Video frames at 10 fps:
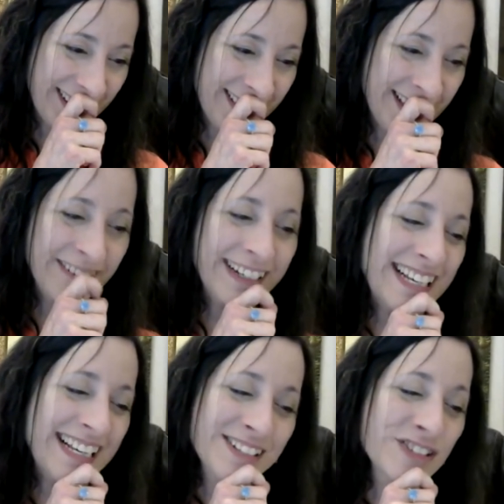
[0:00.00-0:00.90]

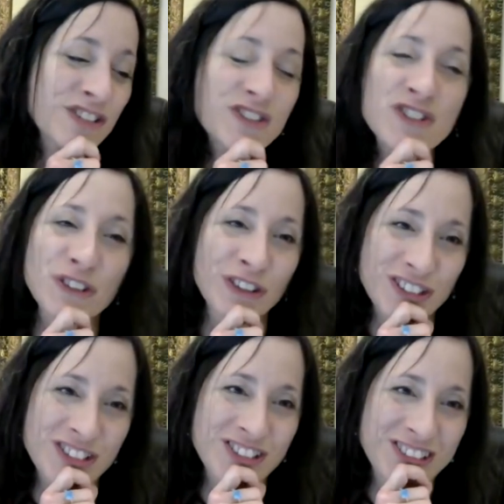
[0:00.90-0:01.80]
theory isn't a
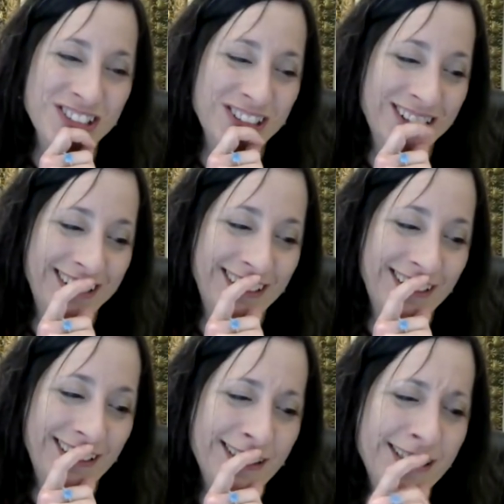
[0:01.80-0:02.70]
church.
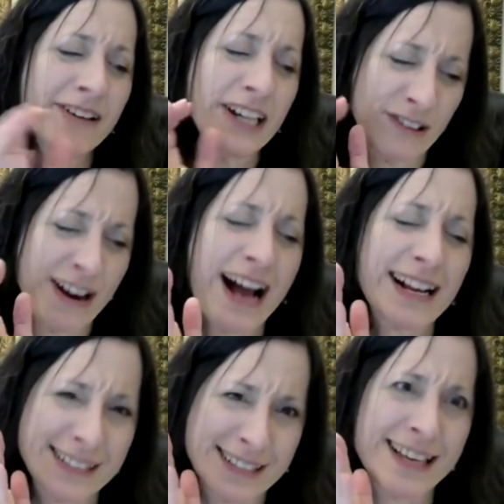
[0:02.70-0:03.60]
Theory
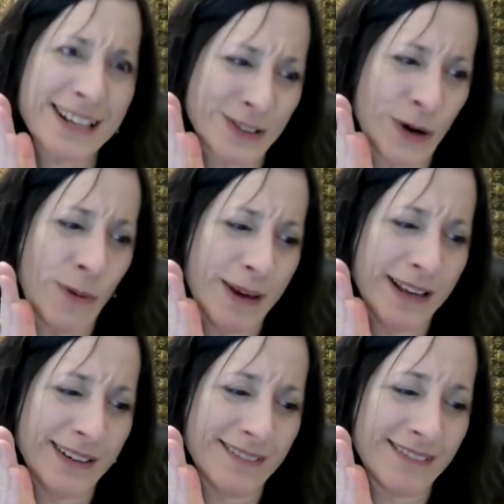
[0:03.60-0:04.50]
cracks things
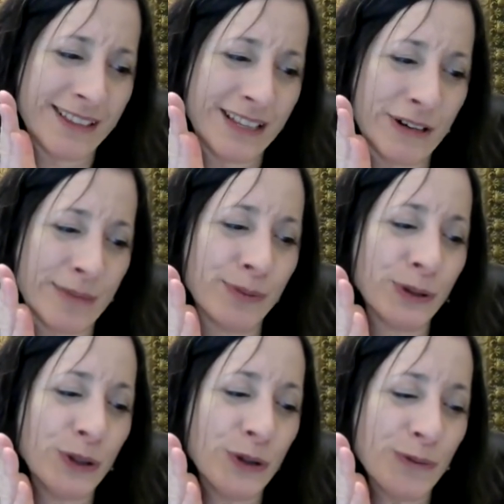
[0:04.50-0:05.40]
open. Theory
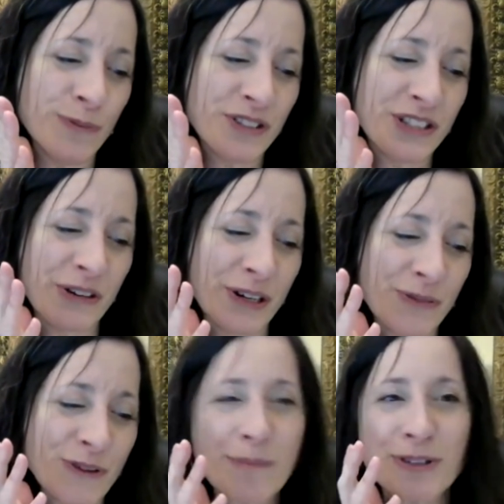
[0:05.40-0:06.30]
blooms. Theory
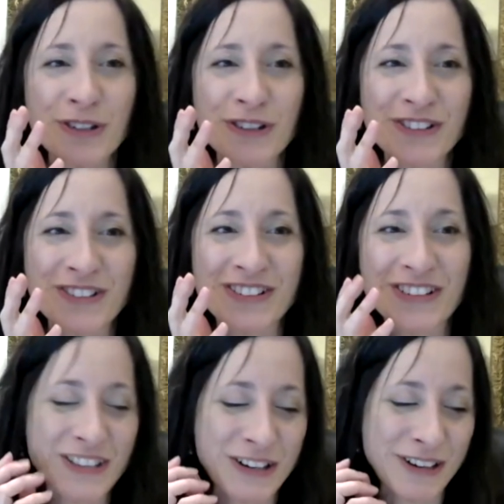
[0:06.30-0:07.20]
ruptures.
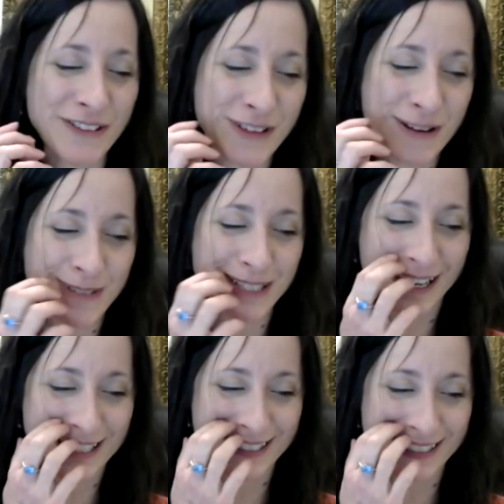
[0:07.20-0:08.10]
Theory
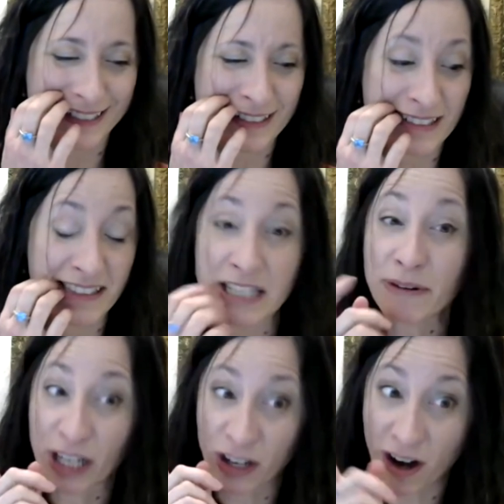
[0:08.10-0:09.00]
feminizes.
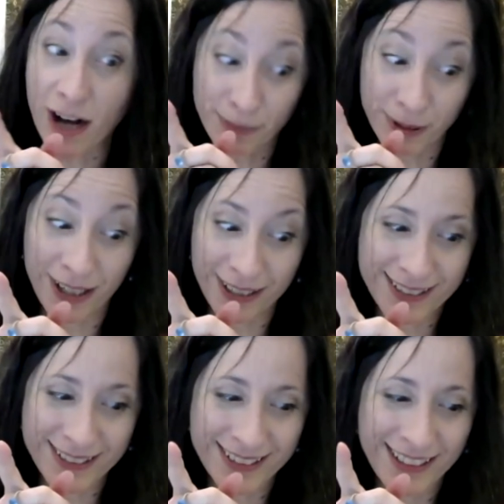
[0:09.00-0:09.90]
Theory
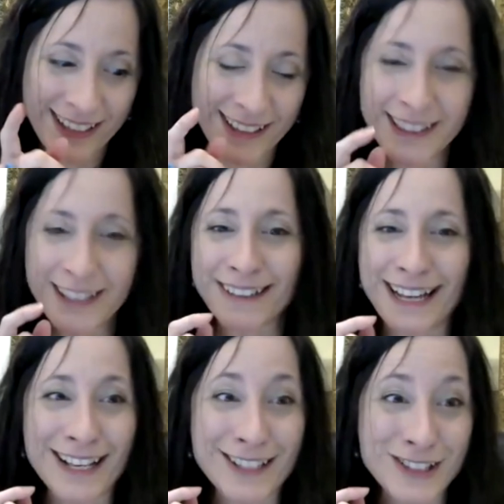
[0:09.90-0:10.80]
cockblocks.
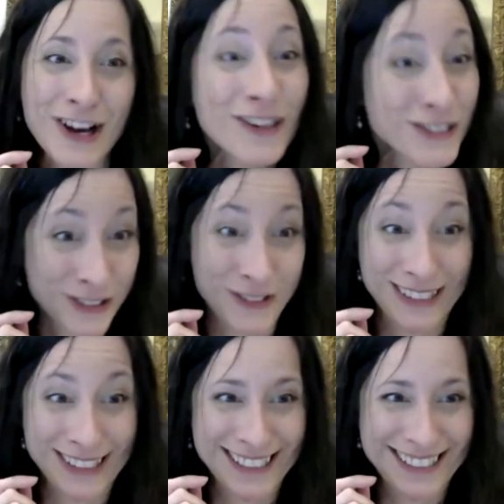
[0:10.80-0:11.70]
Theory has
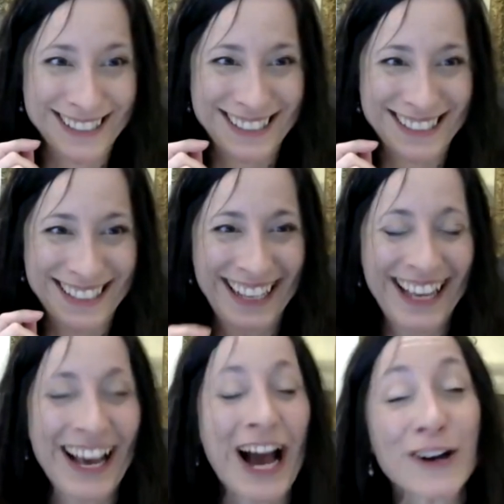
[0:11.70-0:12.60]
consequences.
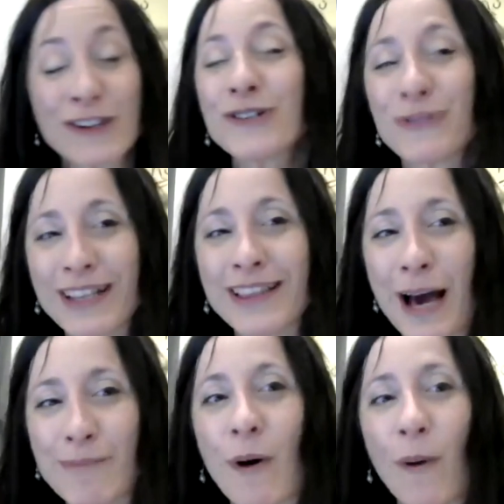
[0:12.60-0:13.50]
I heard you read
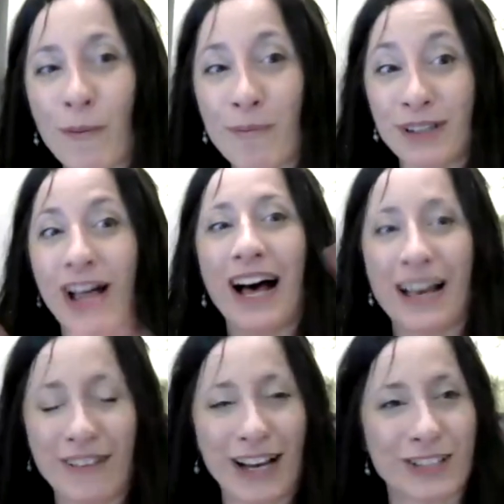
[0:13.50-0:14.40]
that poem
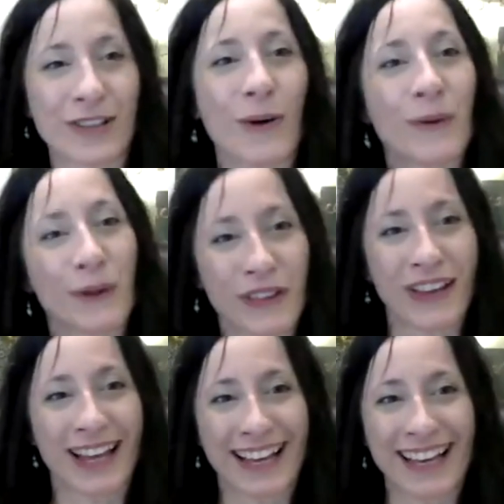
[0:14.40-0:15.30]
live, actually, the whole
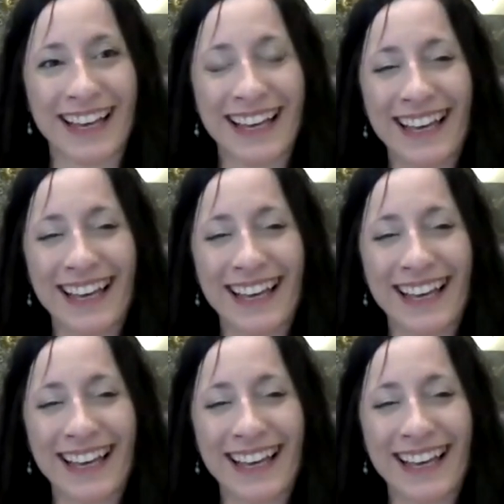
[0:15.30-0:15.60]
thing,